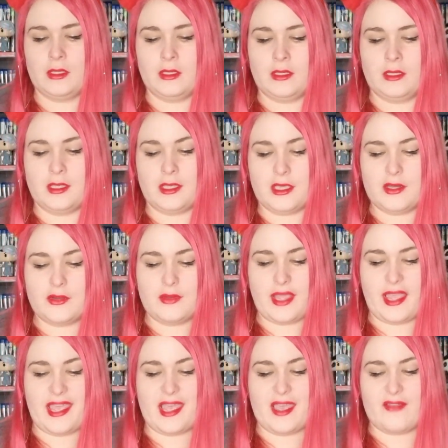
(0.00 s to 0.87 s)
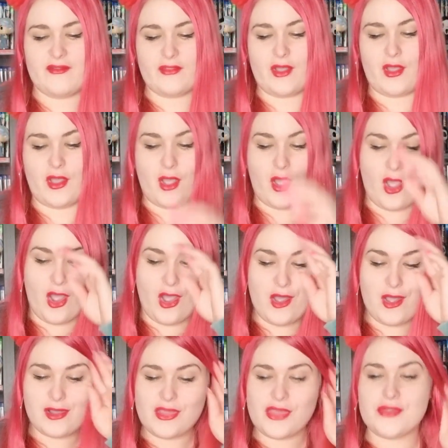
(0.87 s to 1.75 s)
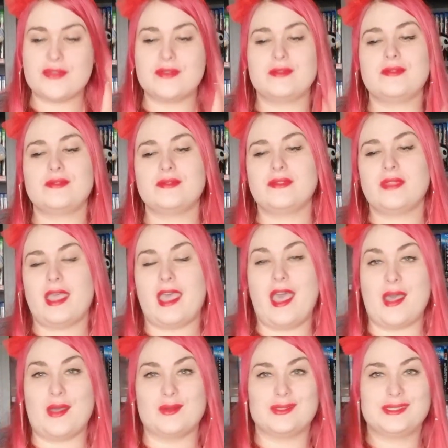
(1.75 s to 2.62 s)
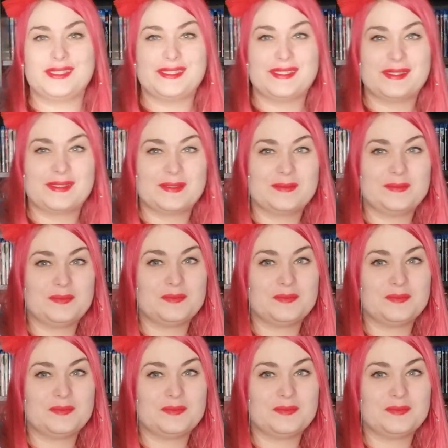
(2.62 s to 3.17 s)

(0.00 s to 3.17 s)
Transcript: Here we have All Through the House.